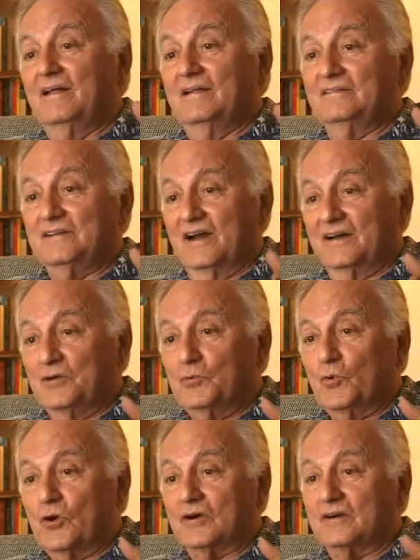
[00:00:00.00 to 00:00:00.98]
Johnny
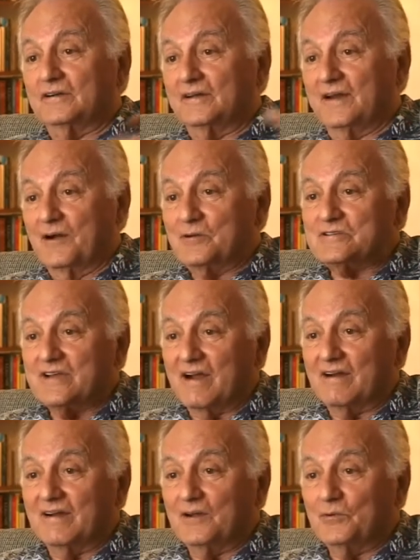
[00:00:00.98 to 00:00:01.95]
Walker, that I was
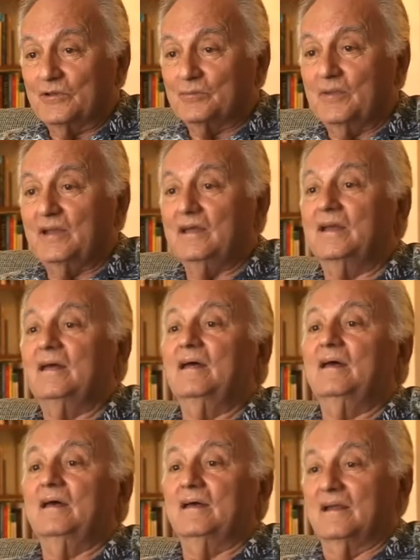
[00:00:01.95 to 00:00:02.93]
carrying with me.
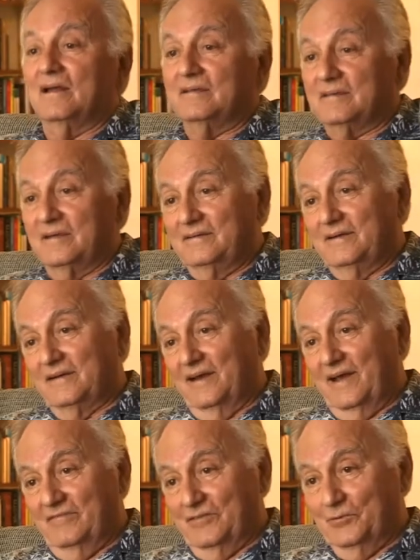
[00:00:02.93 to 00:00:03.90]
And I said, you can
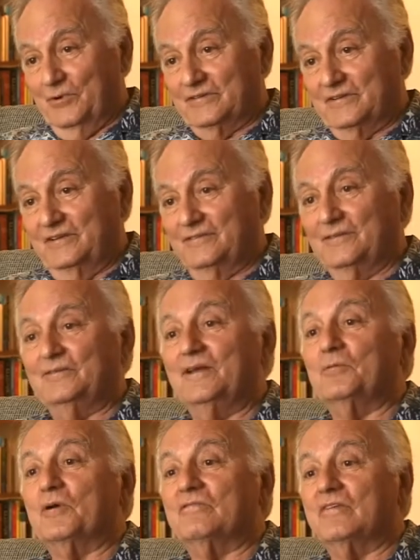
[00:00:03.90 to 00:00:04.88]
have the whiskey too. They
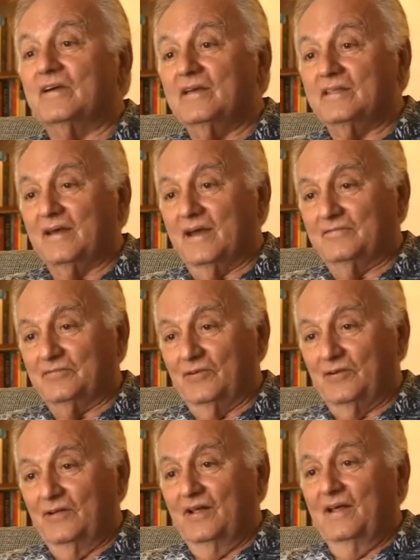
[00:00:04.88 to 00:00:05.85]
were very thankful.
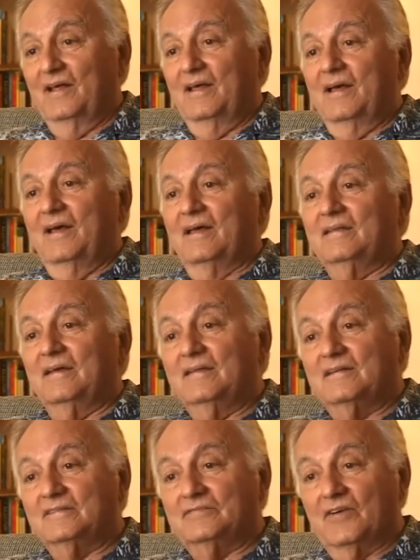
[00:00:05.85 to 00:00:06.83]
And then
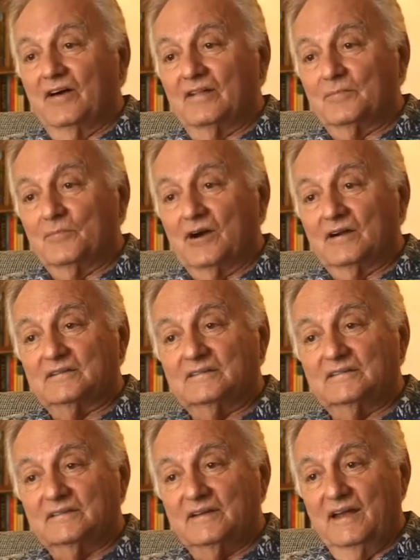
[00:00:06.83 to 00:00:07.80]
there's Father Marks
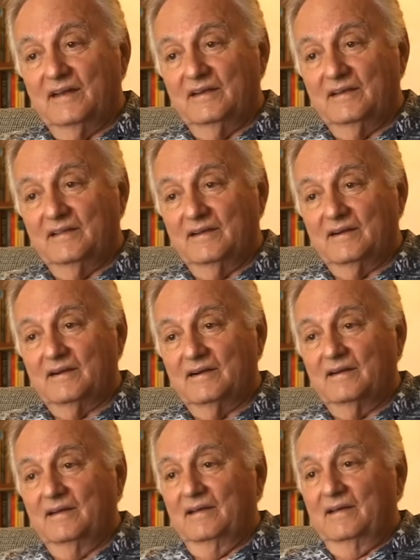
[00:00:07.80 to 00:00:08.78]
is standing there,
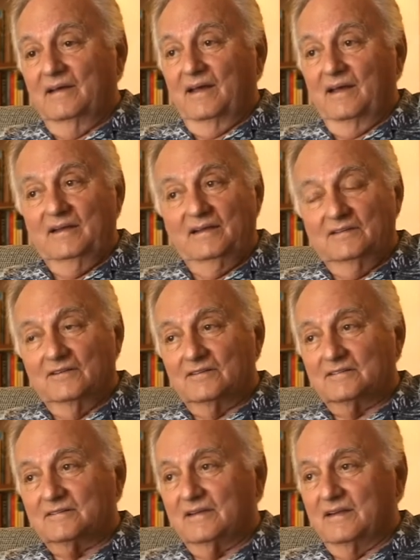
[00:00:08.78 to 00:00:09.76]
and he
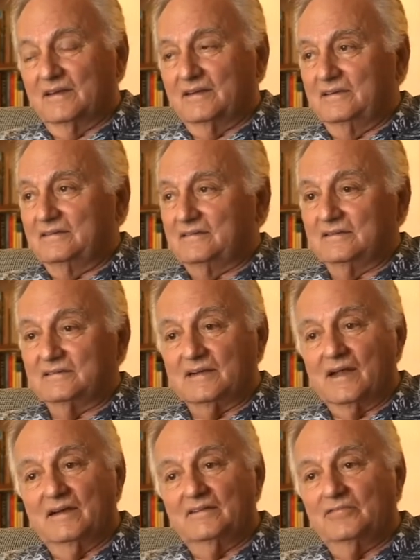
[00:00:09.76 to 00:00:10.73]
looks like he's just
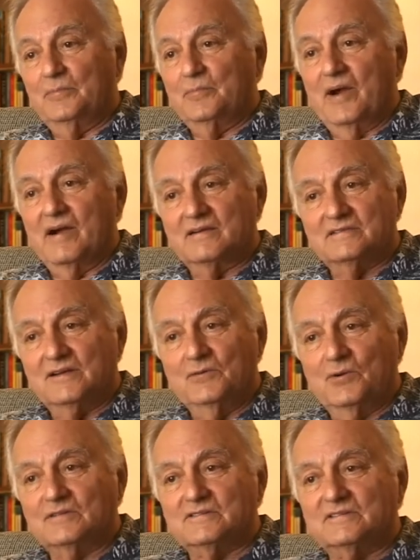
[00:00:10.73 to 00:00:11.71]
kind of embarrassed. He
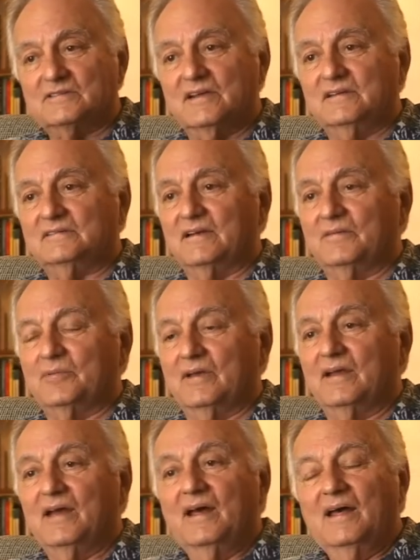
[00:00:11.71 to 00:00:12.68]
wants to say something.
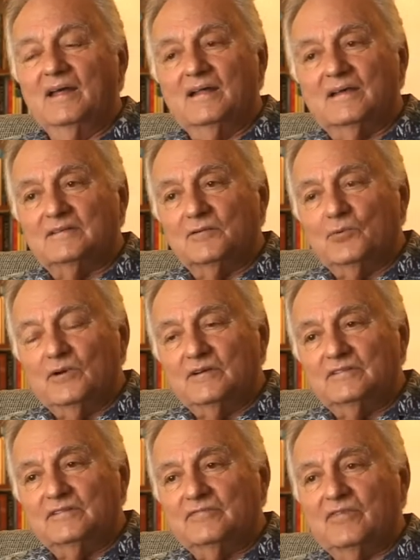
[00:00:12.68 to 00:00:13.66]
And I said, what
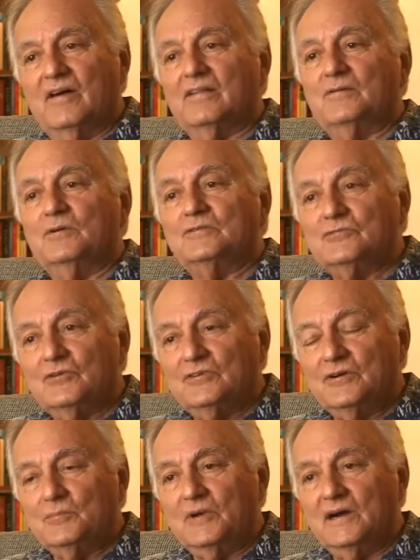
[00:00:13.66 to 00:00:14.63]
is it, Father? What's on
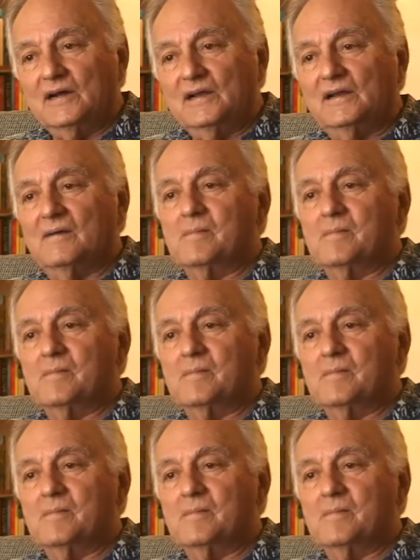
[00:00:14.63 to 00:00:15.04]
your mind?